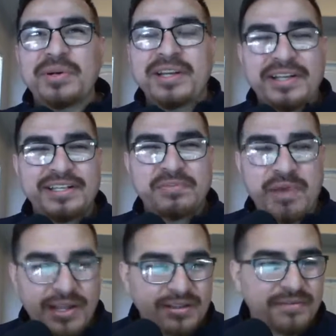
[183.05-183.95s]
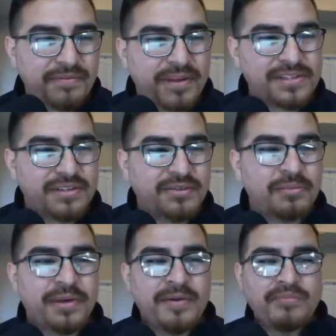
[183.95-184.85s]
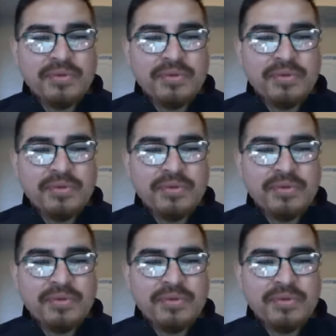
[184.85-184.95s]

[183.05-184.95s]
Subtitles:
We need to get smacked in the face a little bit.